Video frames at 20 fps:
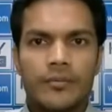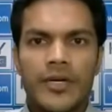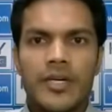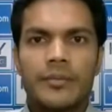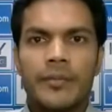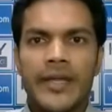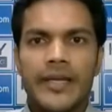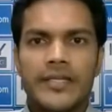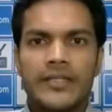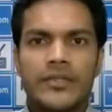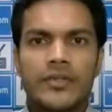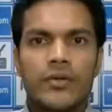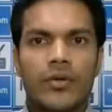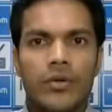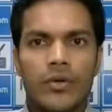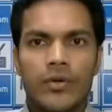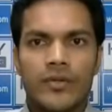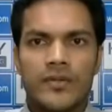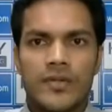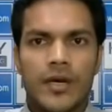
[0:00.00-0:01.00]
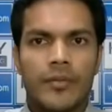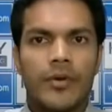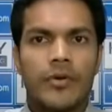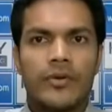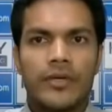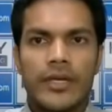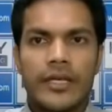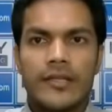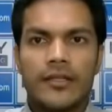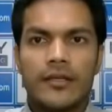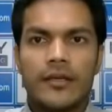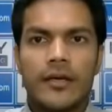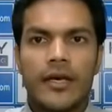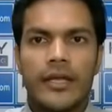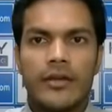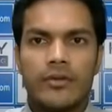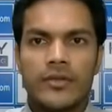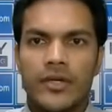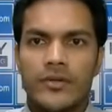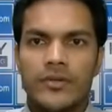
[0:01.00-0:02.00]
but managed to close about
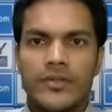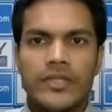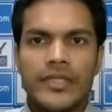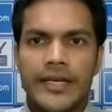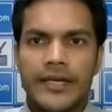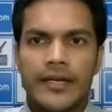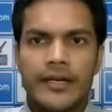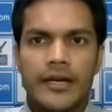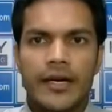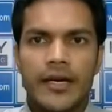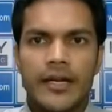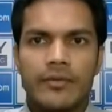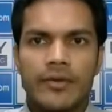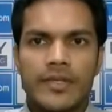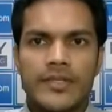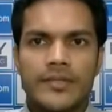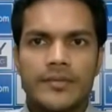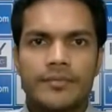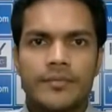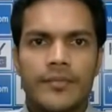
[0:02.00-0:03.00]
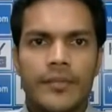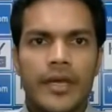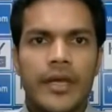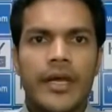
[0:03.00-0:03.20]
11,900 levels.